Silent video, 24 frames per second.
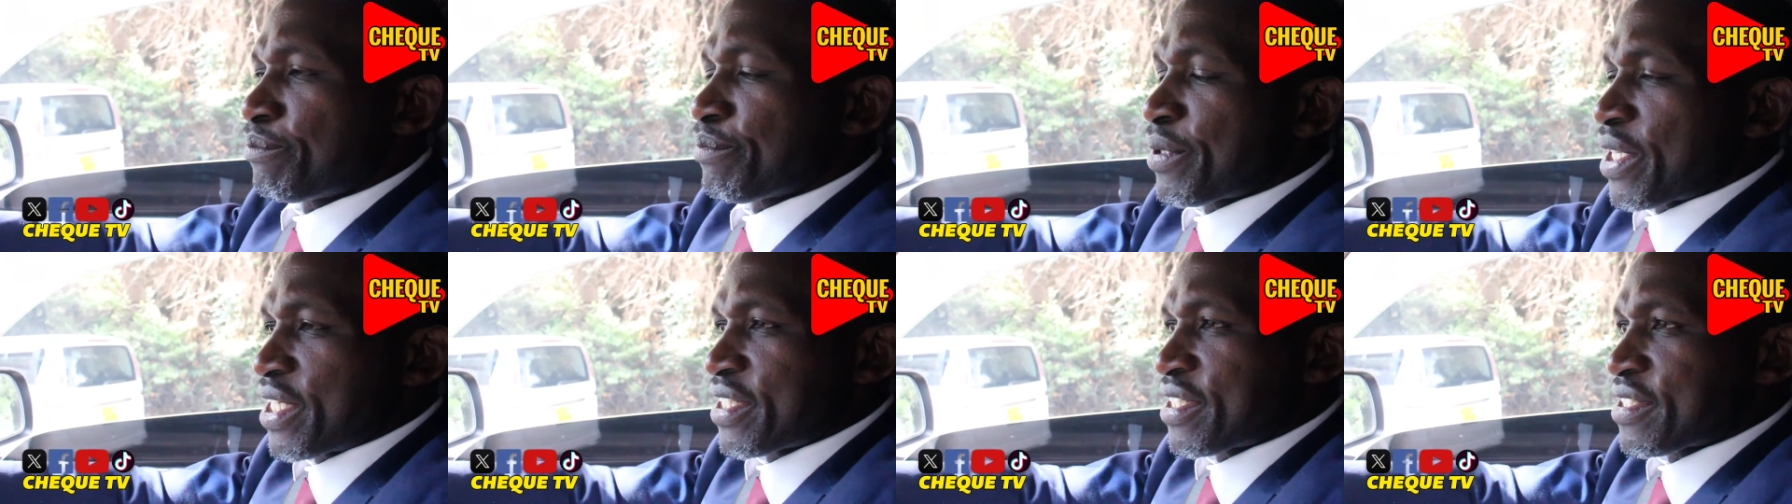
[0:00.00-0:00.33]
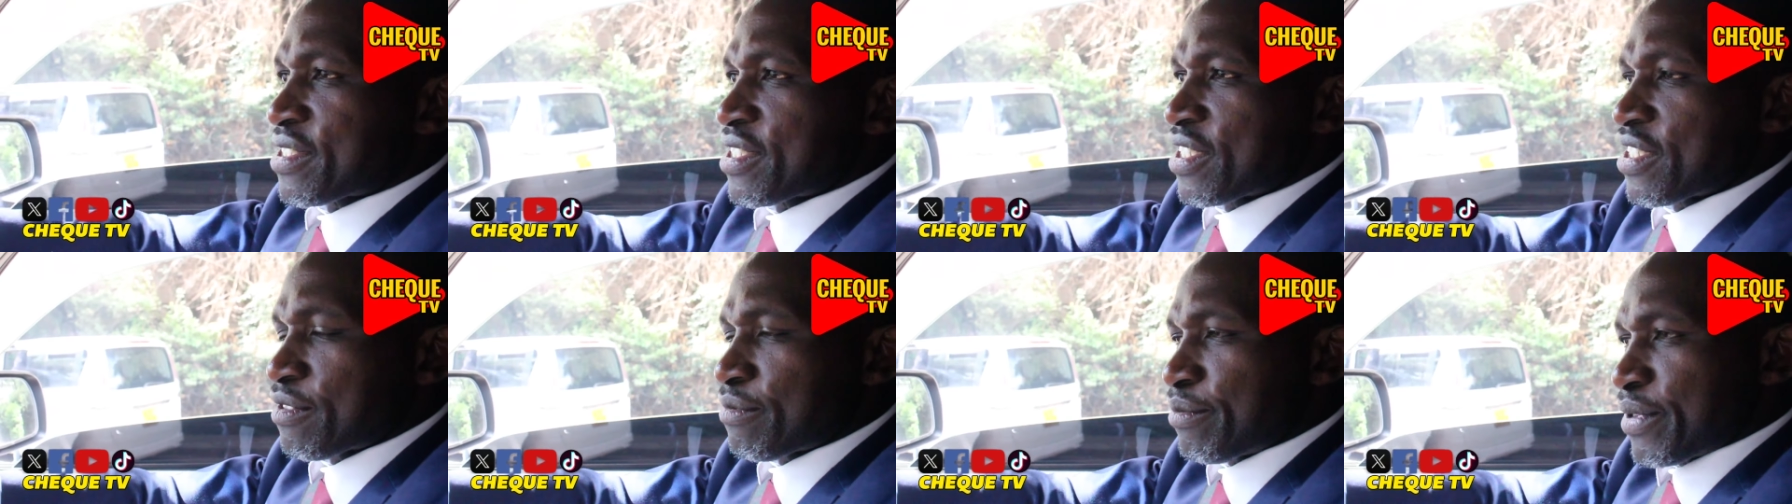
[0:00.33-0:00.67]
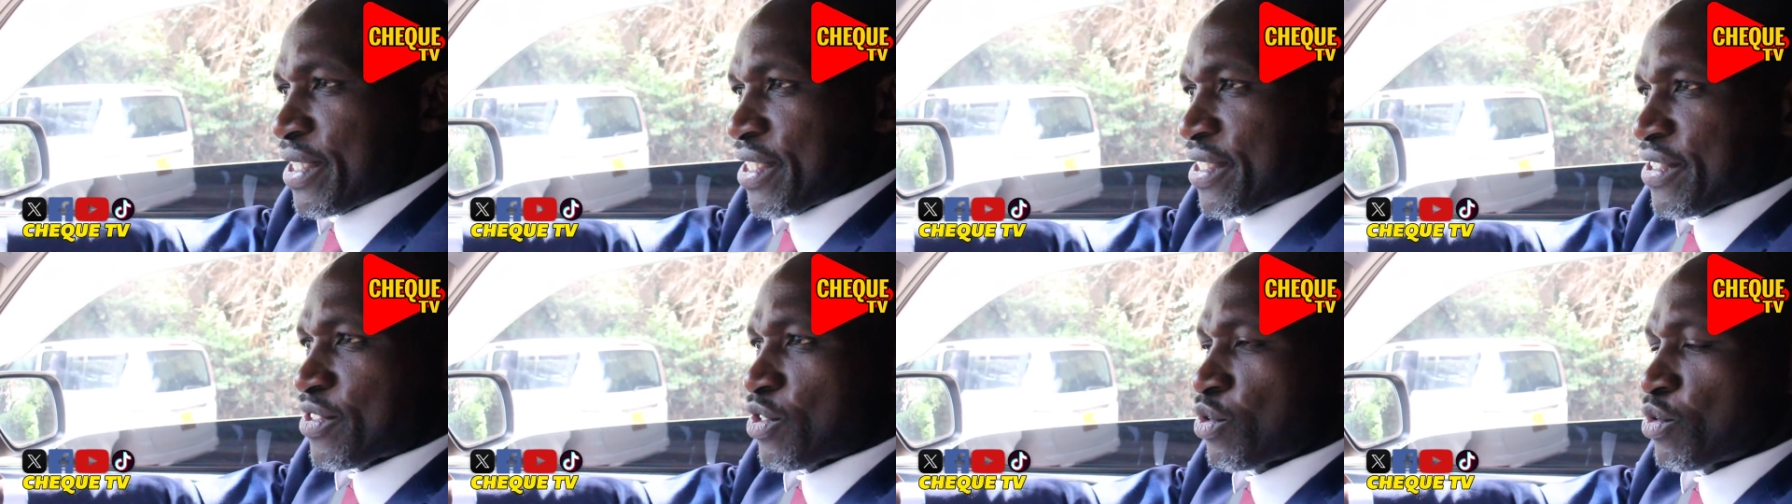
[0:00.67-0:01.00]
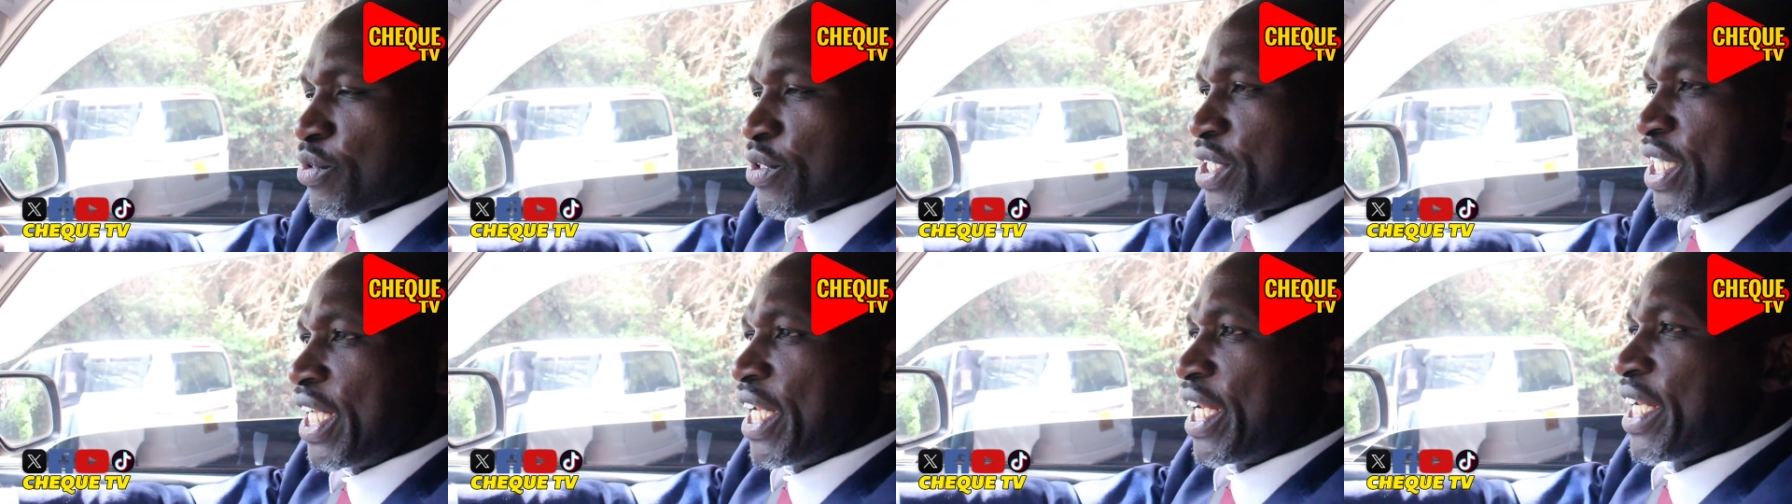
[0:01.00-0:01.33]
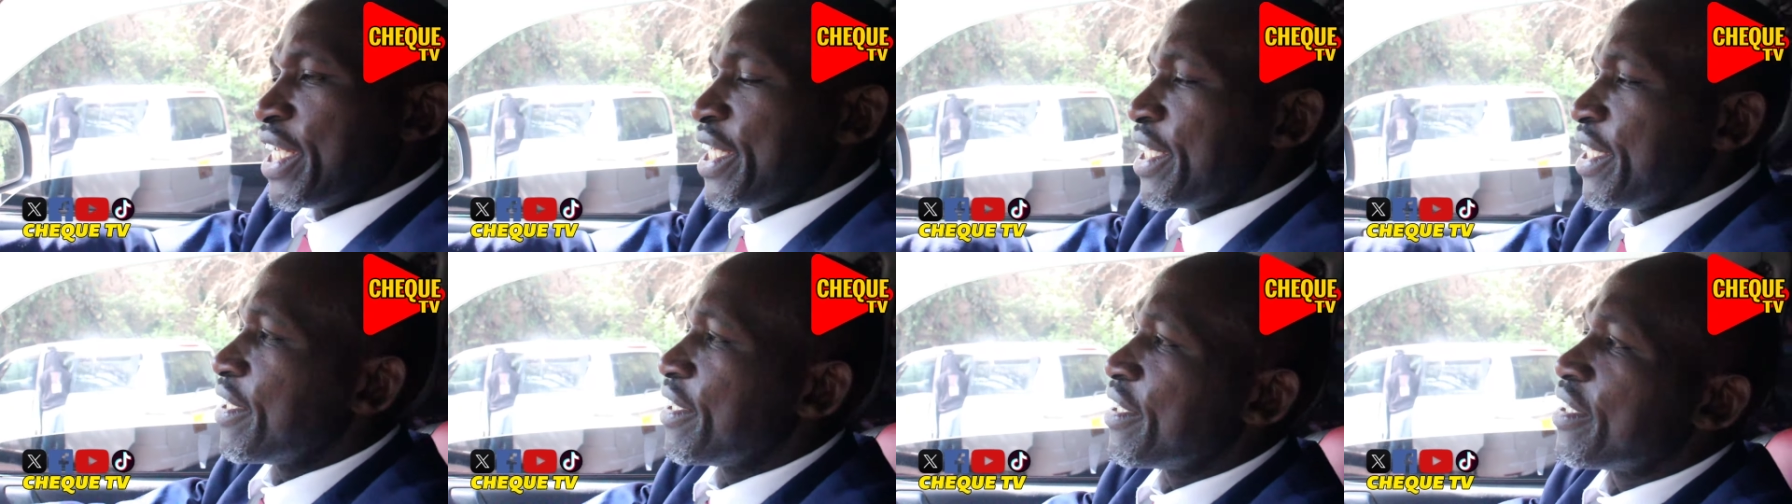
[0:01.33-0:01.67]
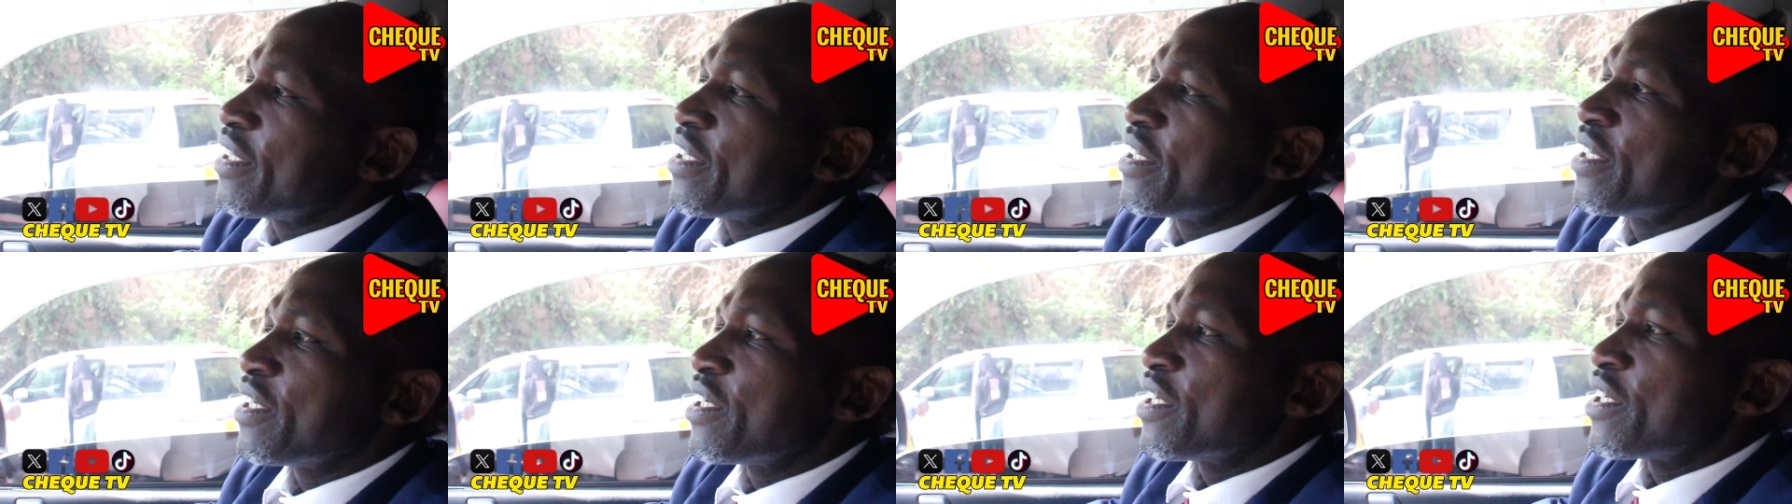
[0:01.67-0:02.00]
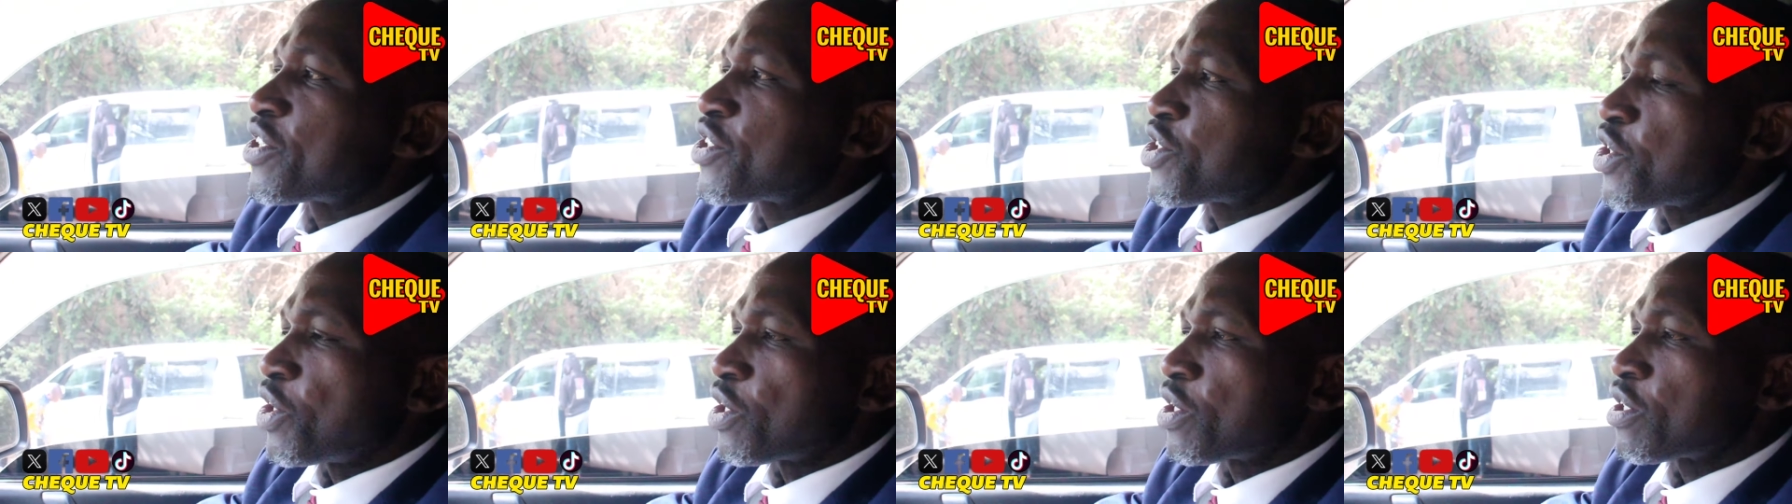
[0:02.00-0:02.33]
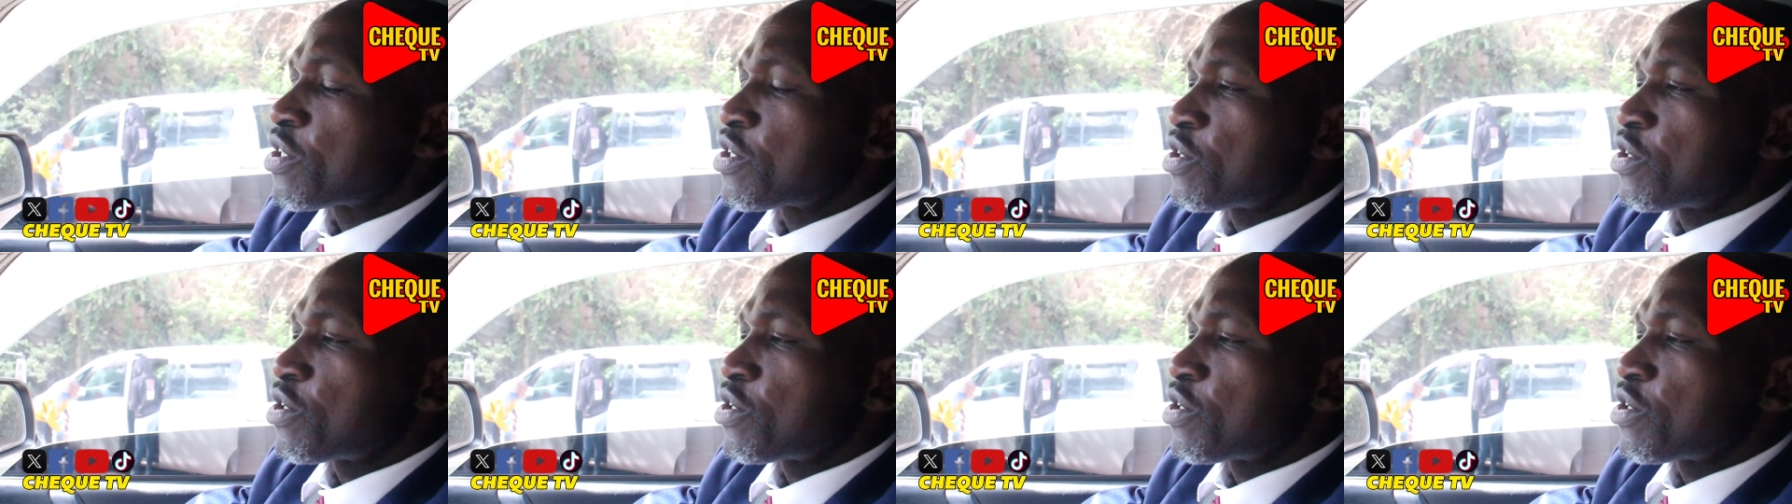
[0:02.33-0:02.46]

press statements to really talk